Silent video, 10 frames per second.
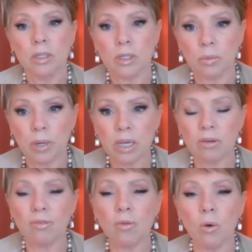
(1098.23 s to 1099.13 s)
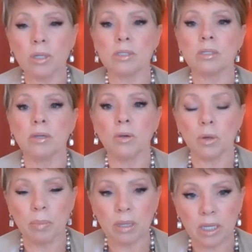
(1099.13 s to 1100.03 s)
to reinforce
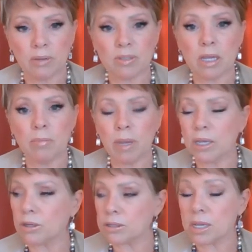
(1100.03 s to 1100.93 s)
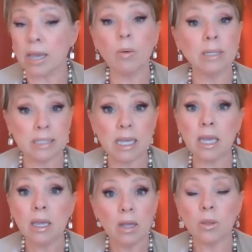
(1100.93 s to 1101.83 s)
your beliefs and make you say, well,
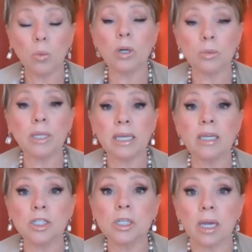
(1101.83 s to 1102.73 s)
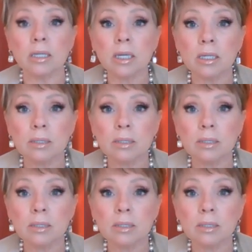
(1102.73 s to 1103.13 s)
see, the world really is shit.